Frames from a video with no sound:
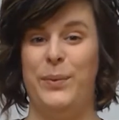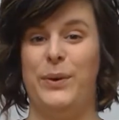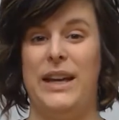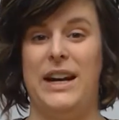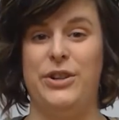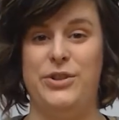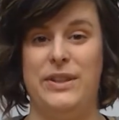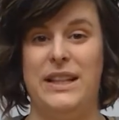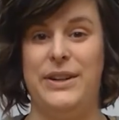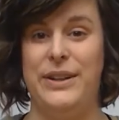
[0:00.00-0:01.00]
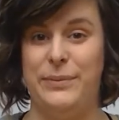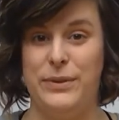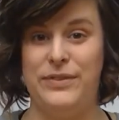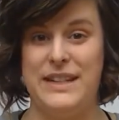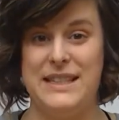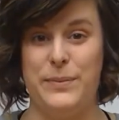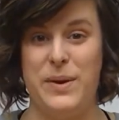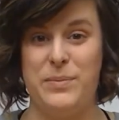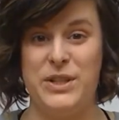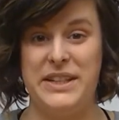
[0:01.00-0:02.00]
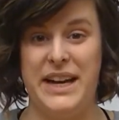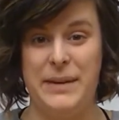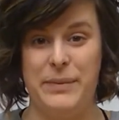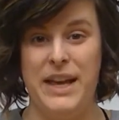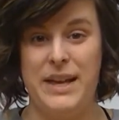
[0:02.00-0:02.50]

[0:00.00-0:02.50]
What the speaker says: We'll get our drill out and we'll fix it one more time.